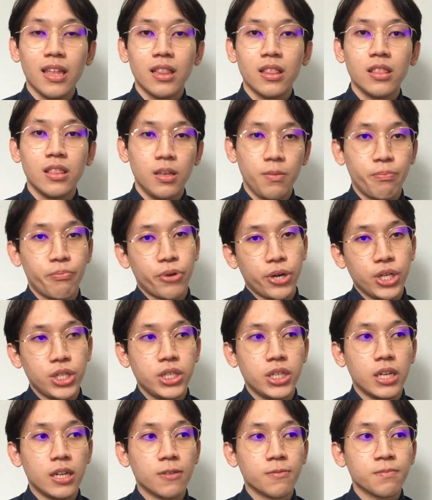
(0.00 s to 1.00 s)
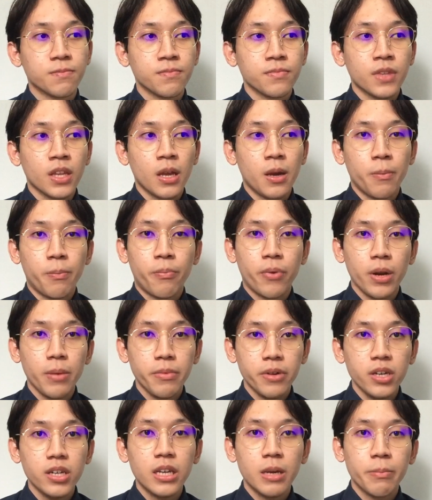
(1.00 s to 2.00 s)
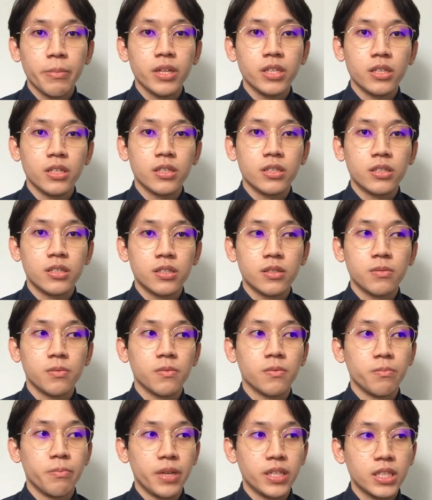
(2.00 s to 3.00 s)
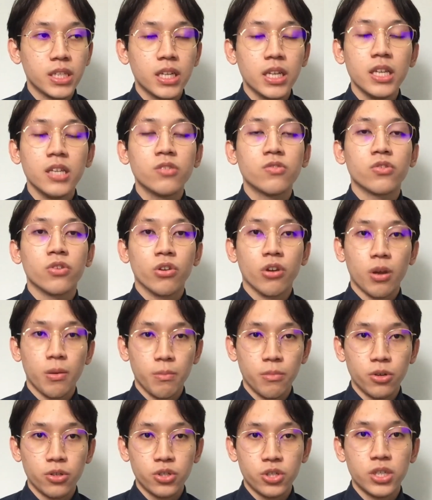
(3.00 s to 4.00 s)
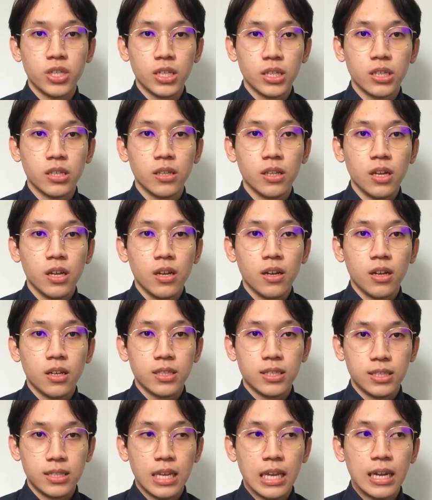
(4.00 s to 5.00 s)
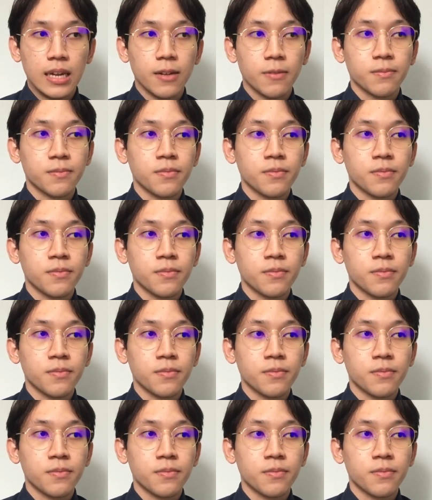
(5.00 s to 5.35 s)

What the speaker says: and depression. Primary damage is basically to your emotional state.